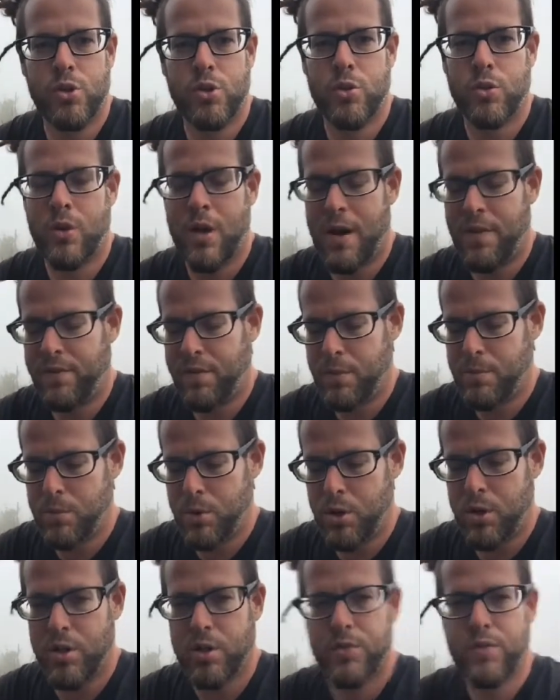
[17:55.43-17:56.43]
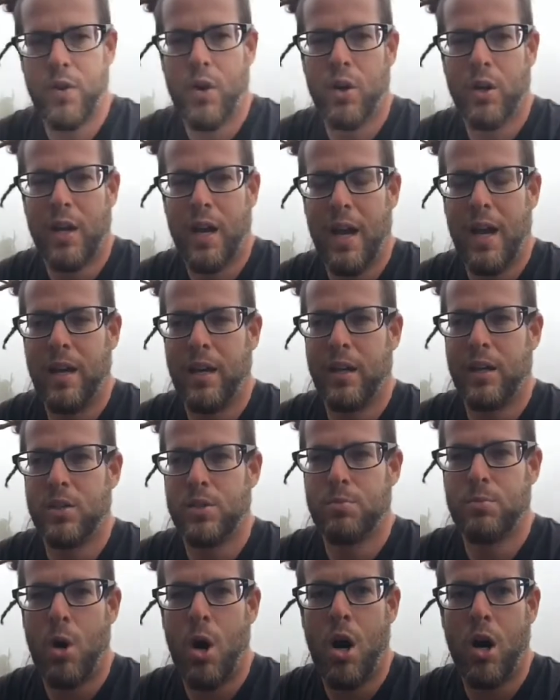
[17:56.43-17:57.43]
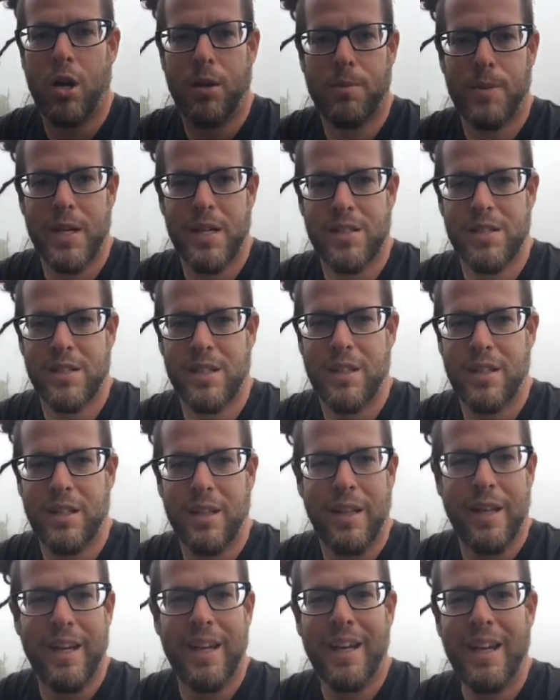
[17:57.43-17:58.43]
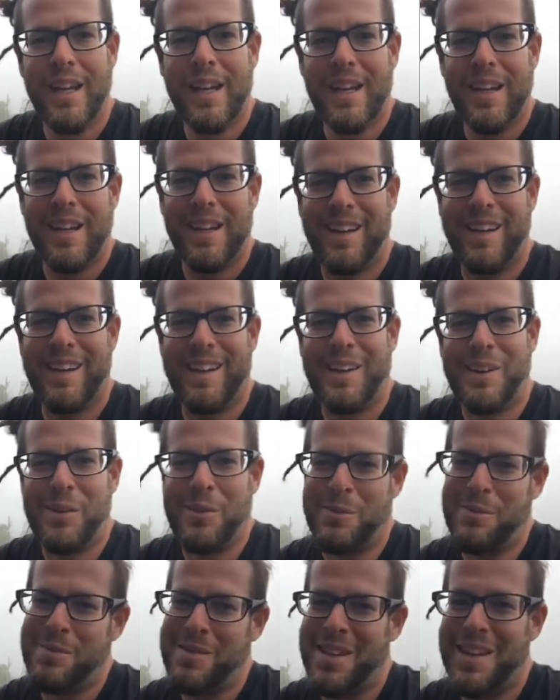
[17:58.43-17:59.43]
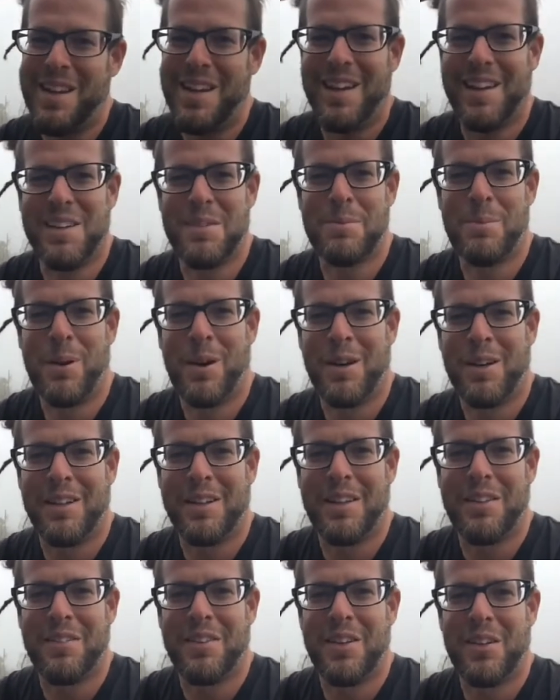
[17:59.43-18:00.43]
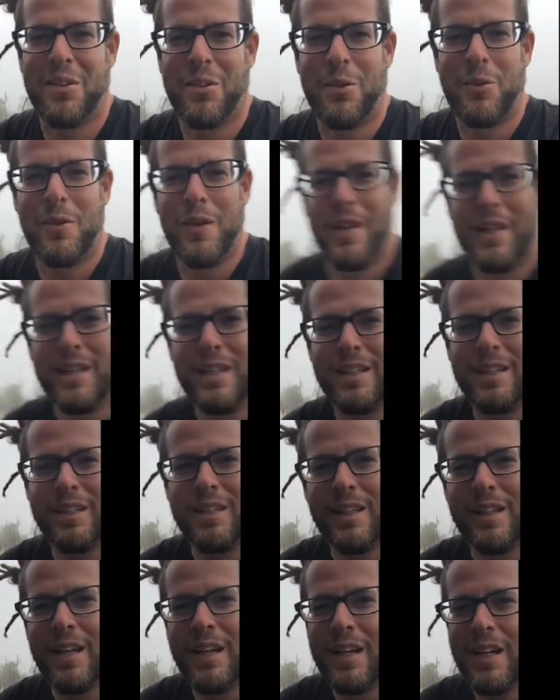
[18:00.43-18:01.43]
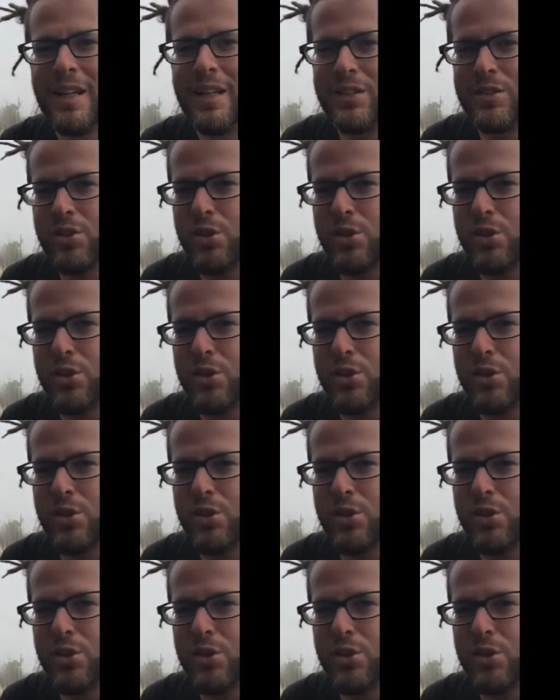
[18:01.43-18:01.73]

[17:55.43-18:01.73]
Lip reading: for those of you not familiar, it's volcanic smog, basically. It's part of living in Hawaii.